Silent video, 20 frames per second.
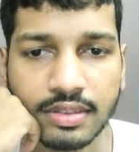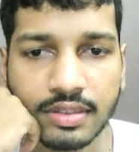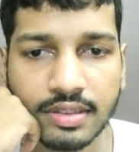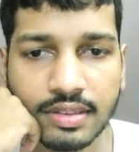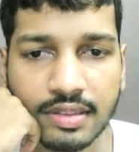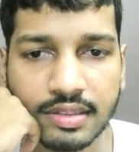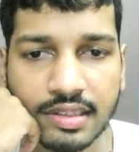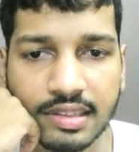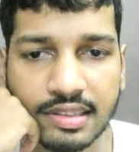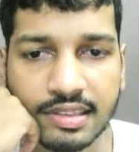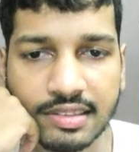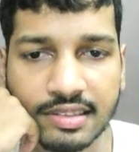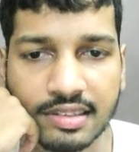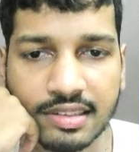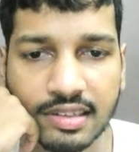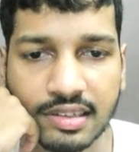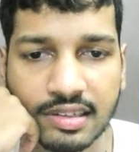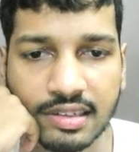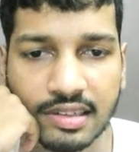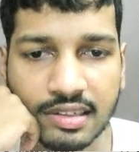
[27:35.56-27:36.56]
this is
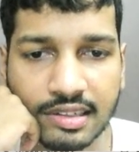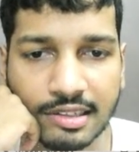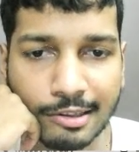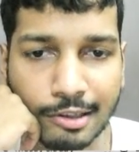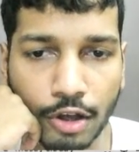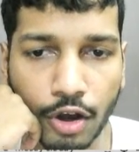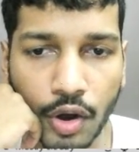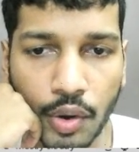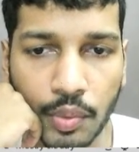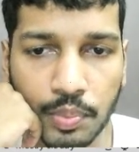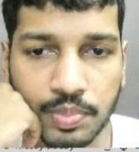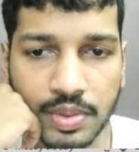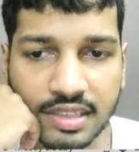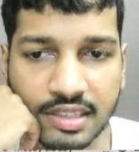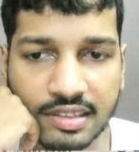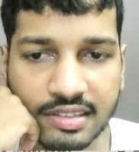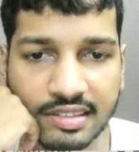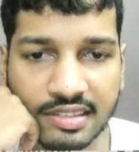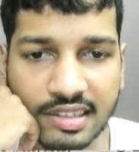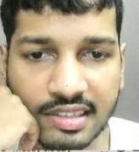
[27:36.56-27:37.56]
the shop, and
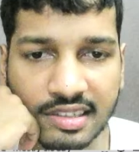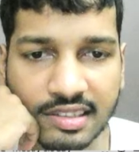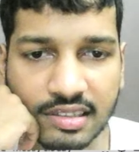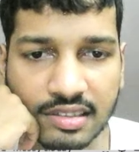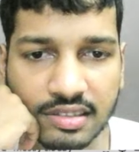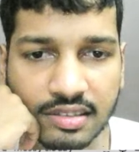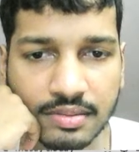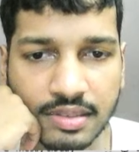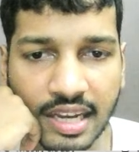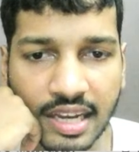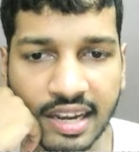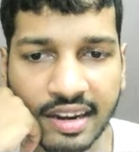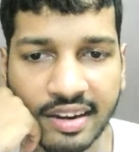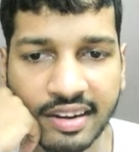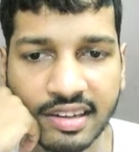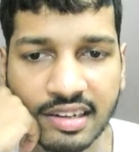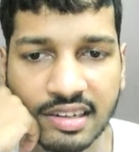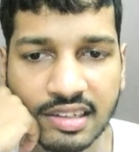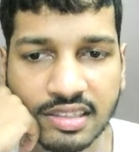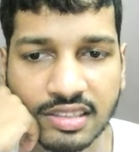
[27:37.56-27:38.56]
these are the
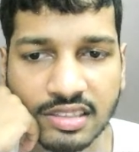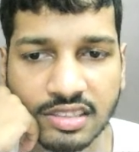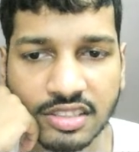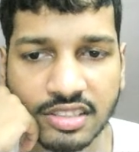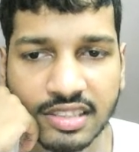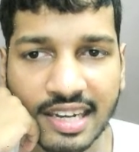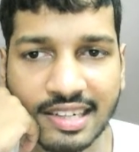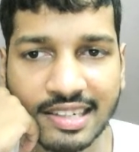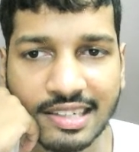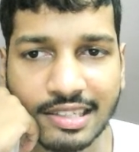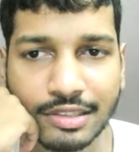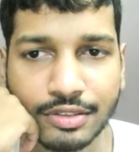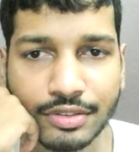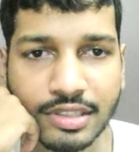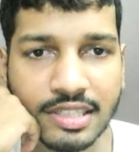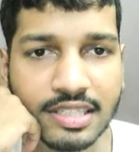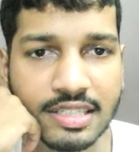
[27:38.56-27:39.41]
areas next to it.